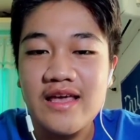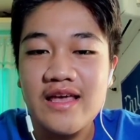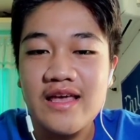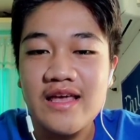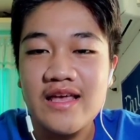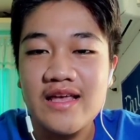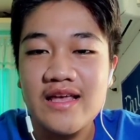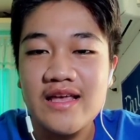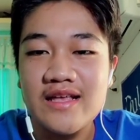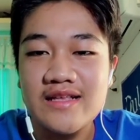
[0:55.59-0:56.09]

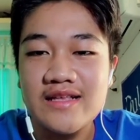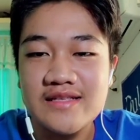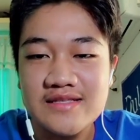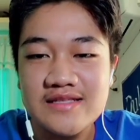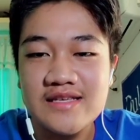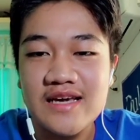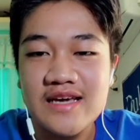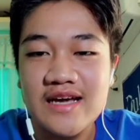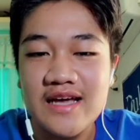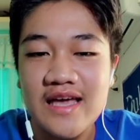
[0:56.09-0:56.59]

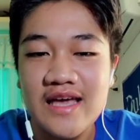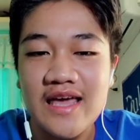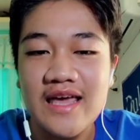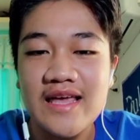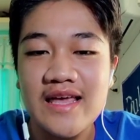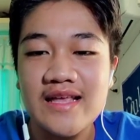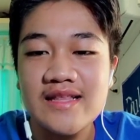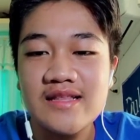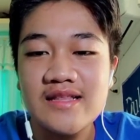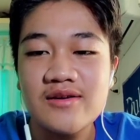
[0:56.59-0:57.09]
And
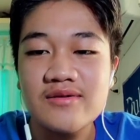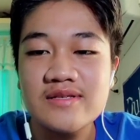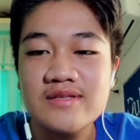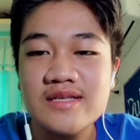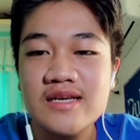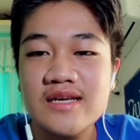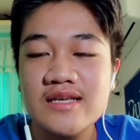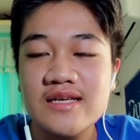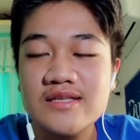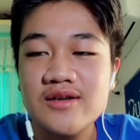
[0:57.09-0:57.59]
and yung
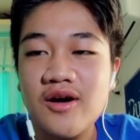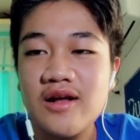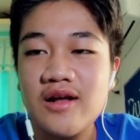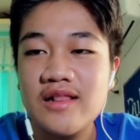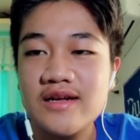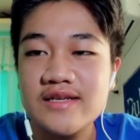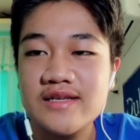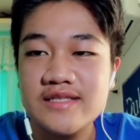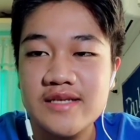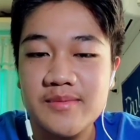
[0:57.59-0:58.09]
sa
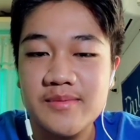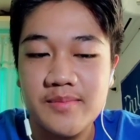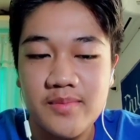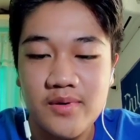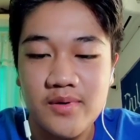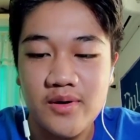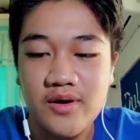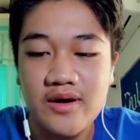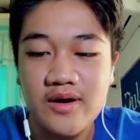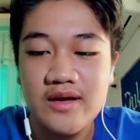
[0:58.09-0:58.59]
scholarship
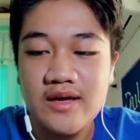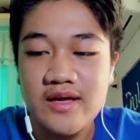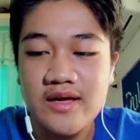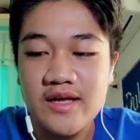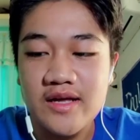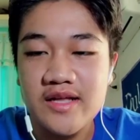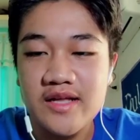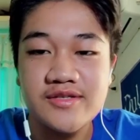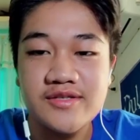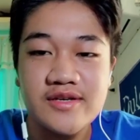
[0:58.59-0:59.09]
po,
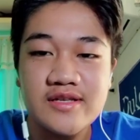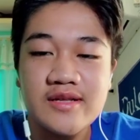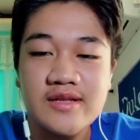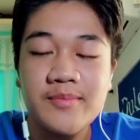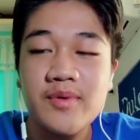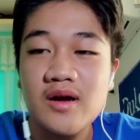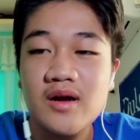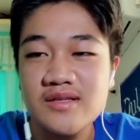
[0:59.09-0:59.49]
the